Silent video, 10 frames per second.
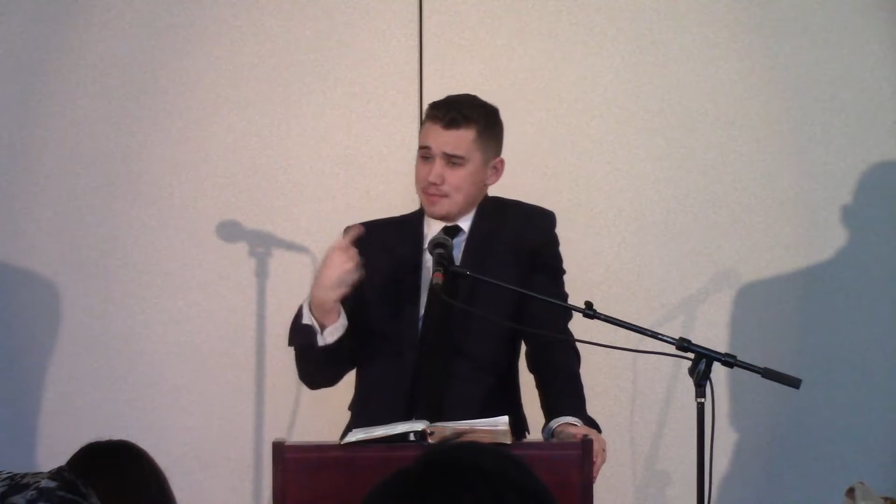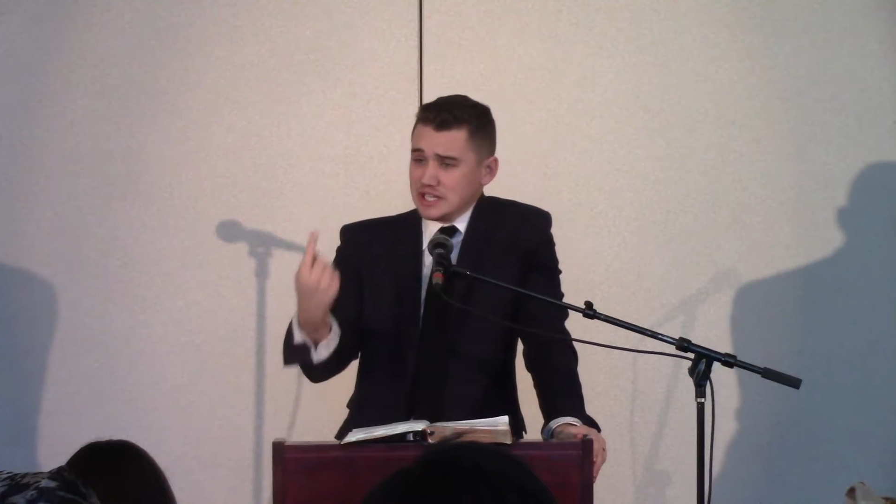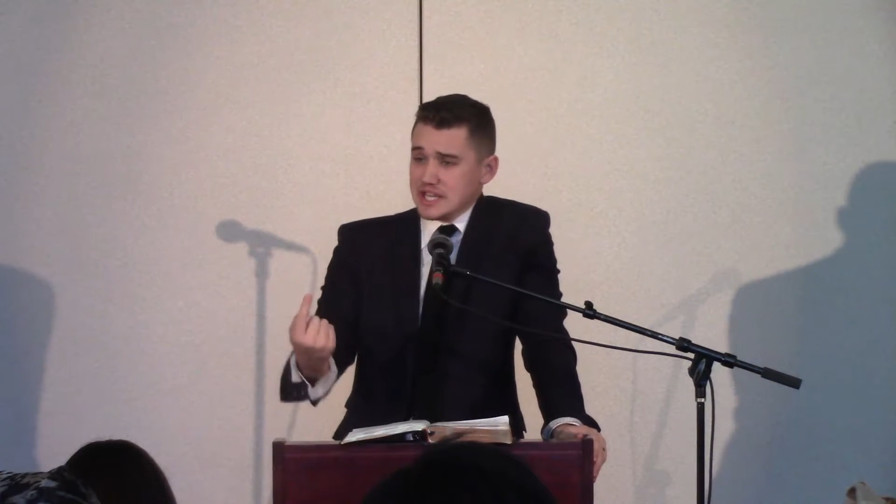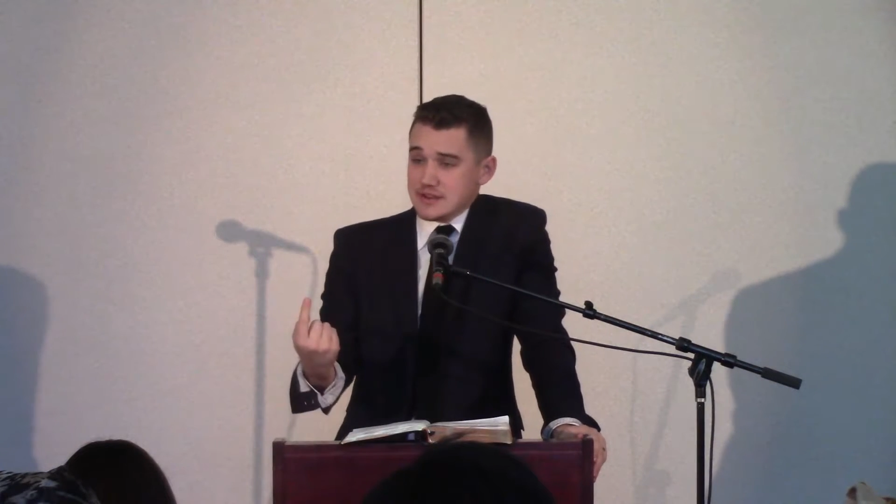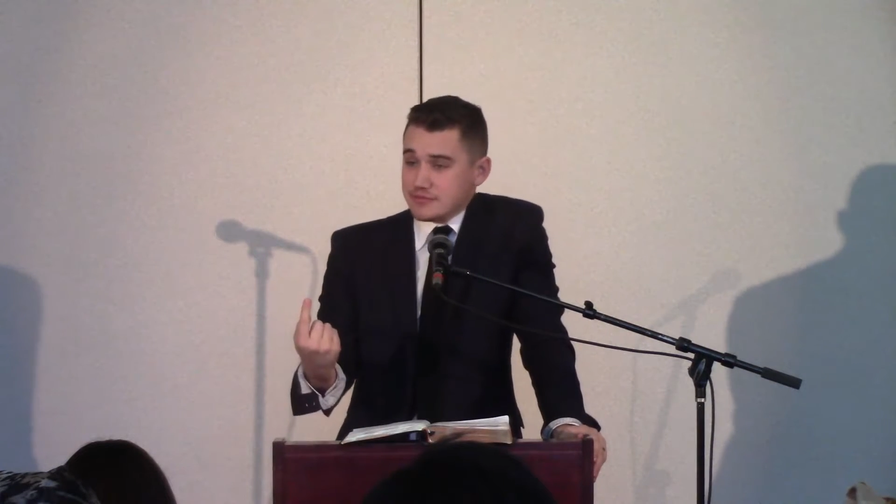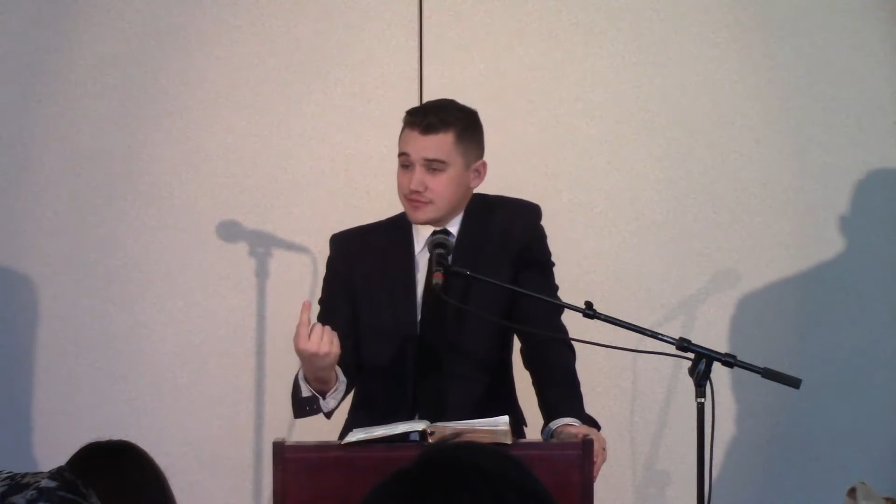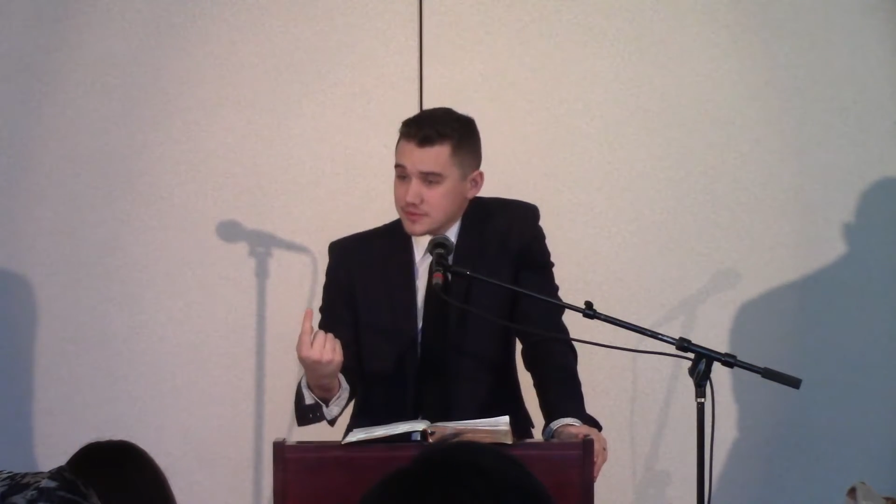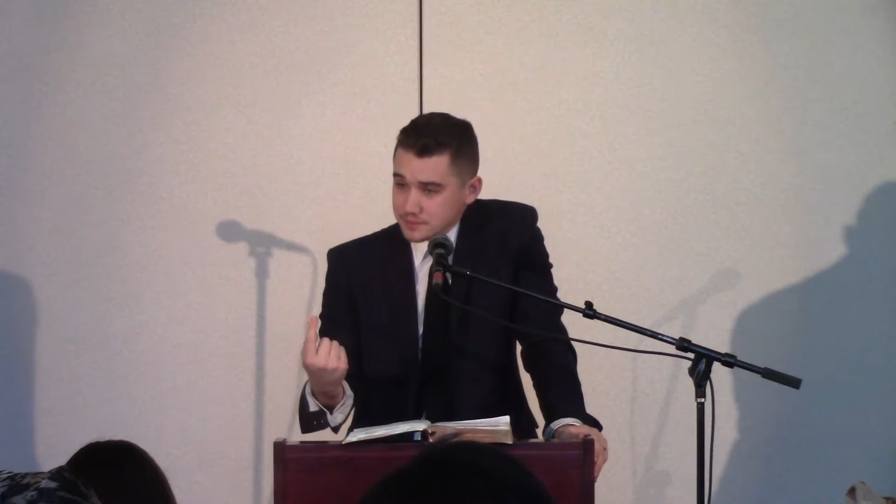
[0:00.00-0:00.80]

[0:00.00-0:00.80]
believe.